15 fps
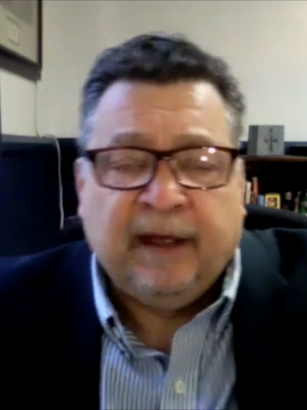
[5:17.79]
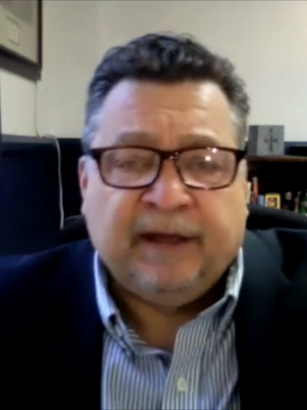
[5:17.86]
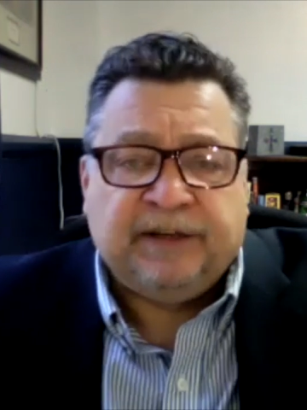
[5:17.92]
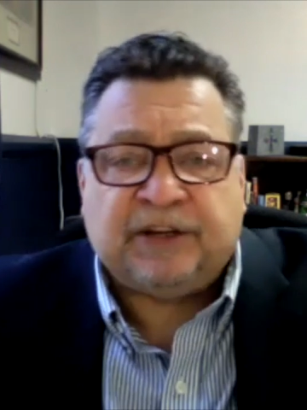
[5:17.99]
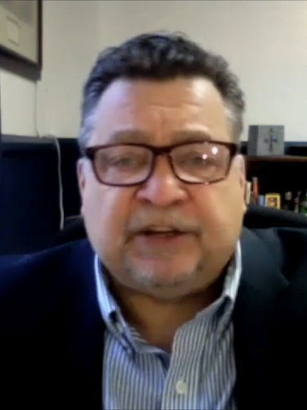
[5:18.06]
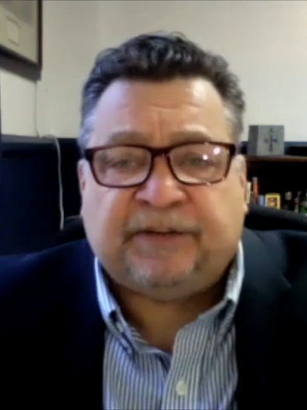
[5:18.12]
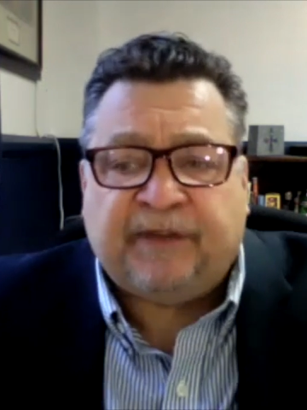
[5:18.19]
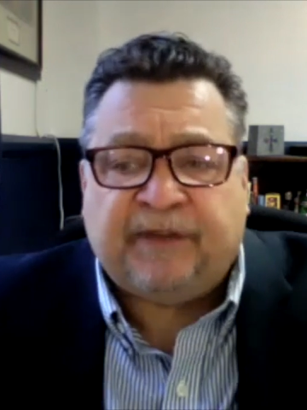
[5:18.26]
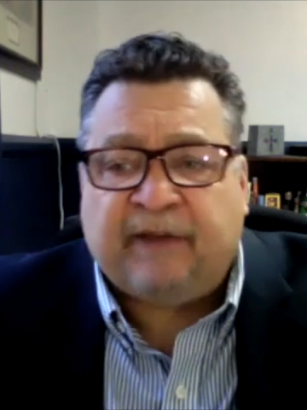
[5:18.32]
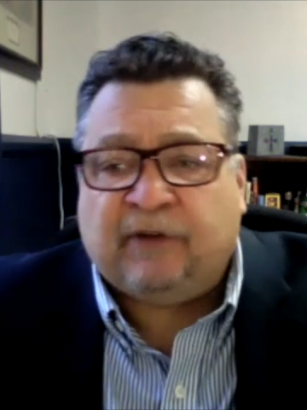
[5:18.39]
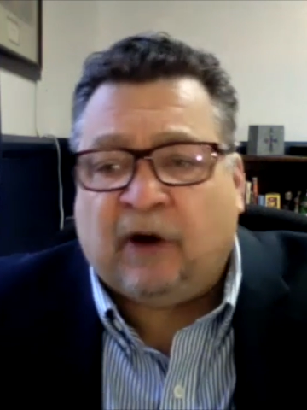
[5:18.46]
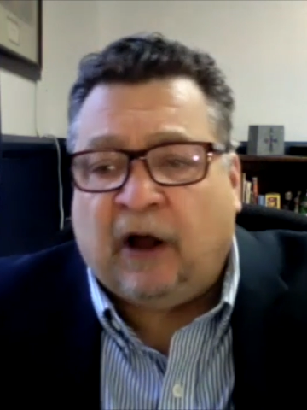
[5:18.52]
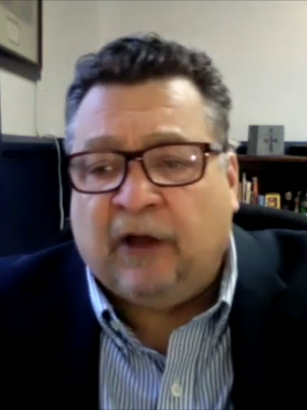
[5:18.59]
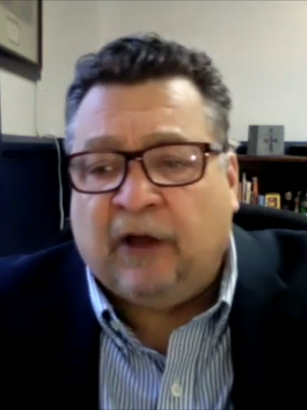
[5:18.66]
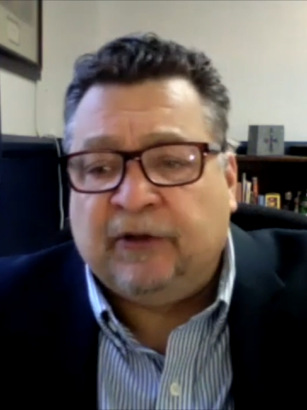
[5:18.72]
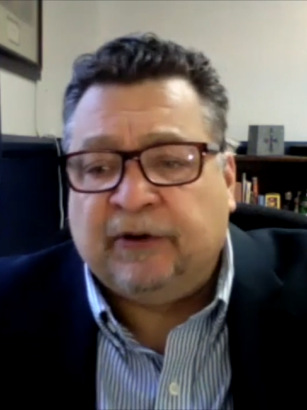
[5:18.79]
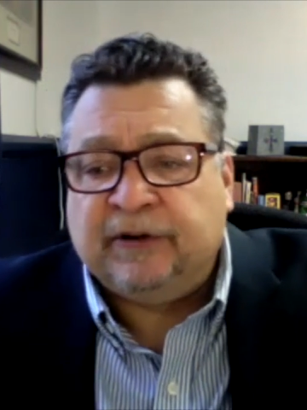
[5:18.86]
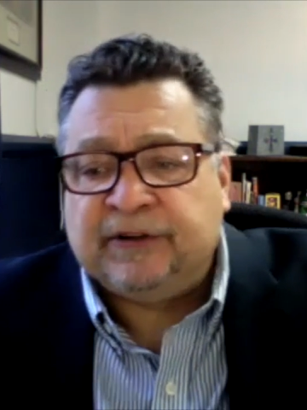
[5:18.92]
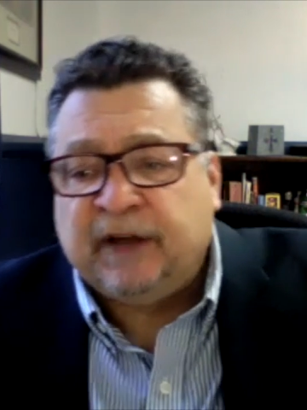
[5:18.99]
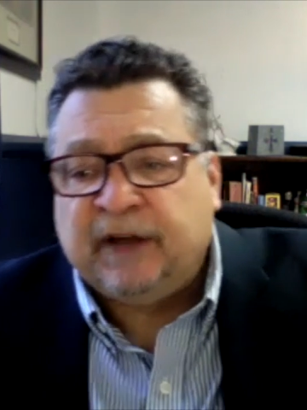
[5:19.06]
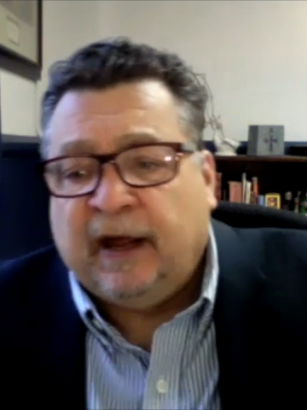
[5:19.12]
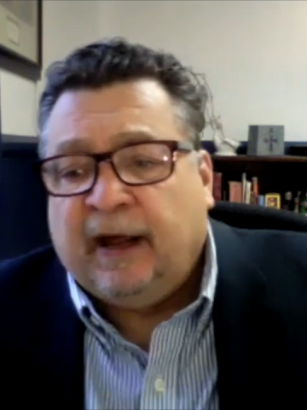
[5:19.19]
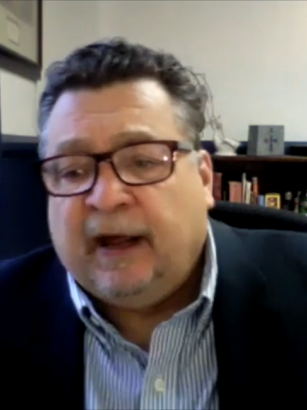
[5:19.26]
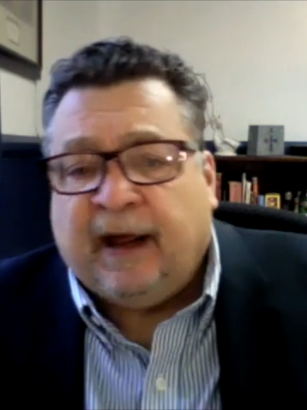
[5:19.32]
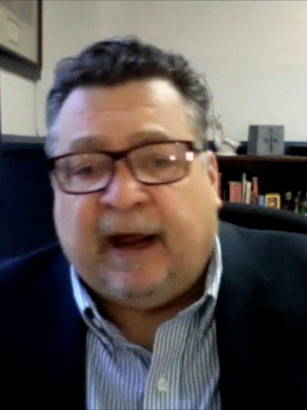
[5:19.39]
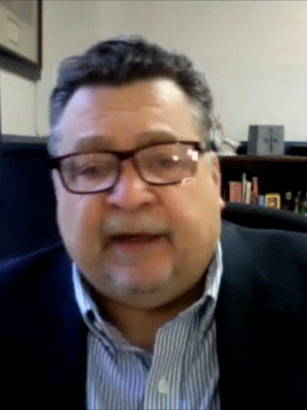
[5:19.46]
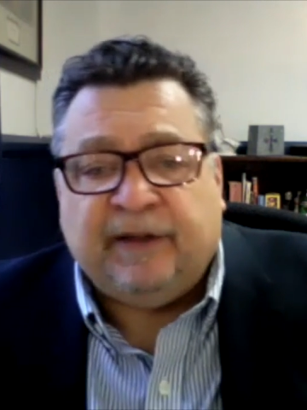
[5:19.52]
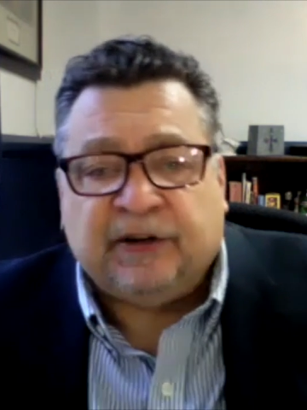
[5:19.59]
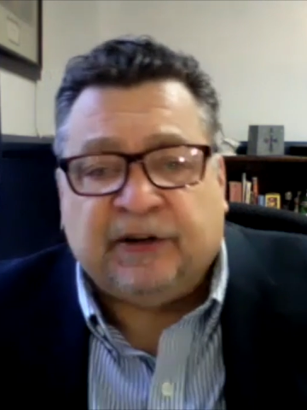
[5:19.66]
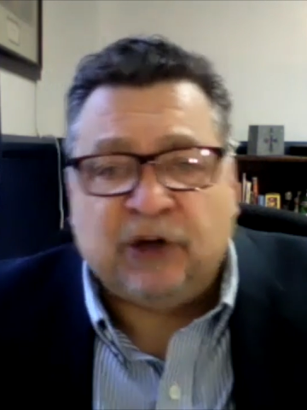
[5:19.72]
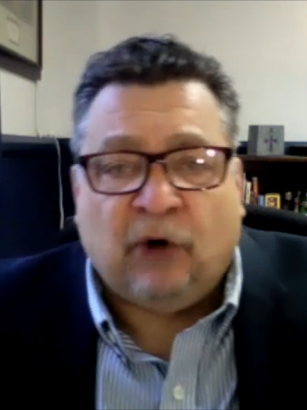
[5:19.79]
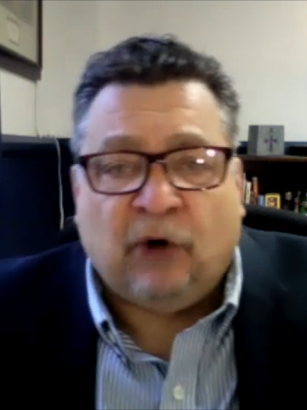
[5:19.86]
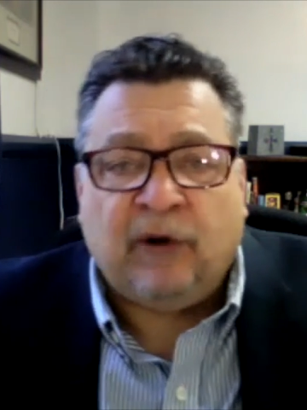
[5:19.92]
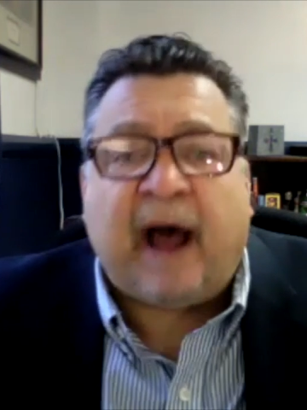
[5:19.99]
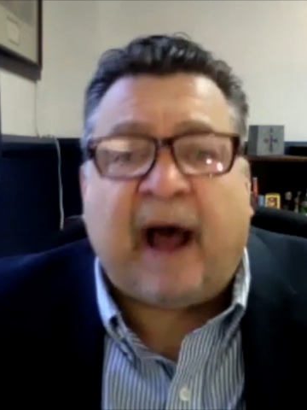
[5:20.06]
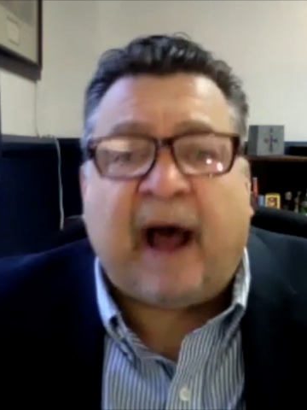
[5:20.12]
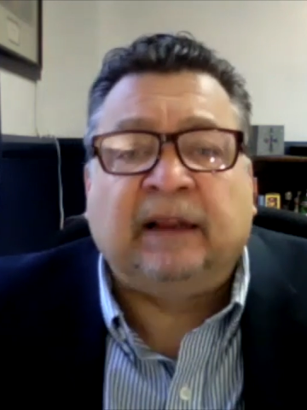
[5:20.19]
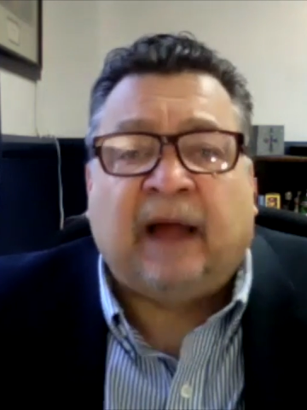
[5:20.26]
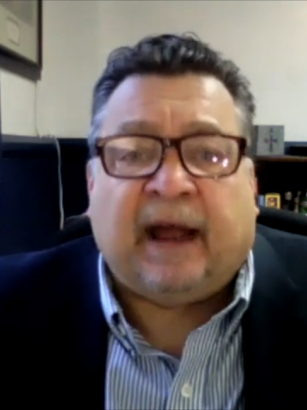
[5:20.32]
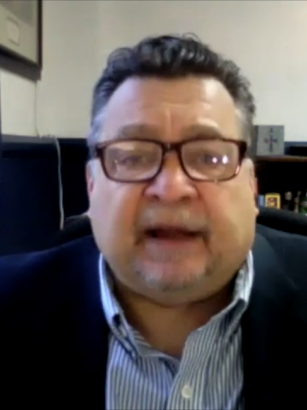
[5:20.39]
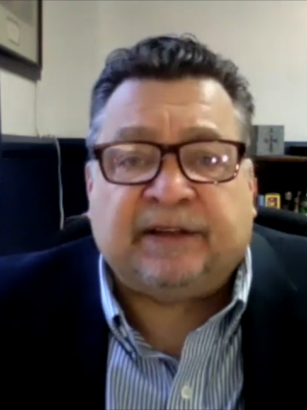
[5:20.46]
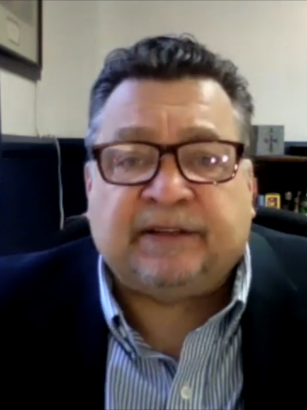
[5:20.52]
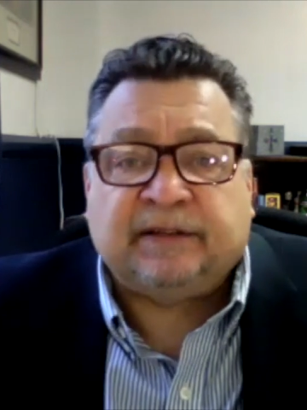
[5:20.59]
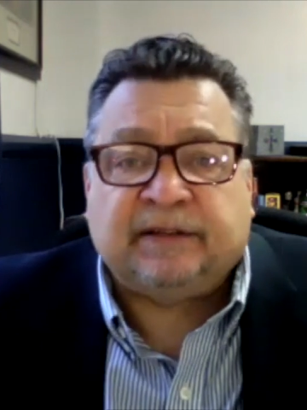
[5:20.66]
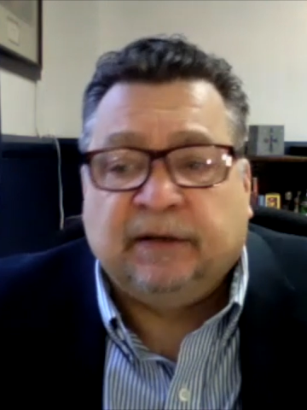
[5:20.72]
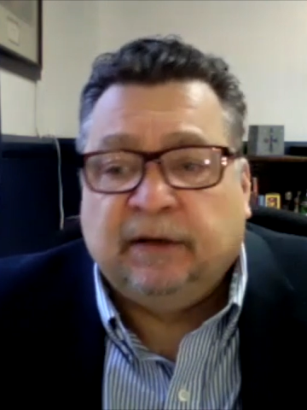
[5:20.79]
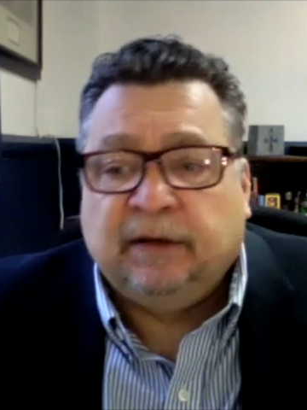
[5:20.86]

disfavor others, and there's no guidelines.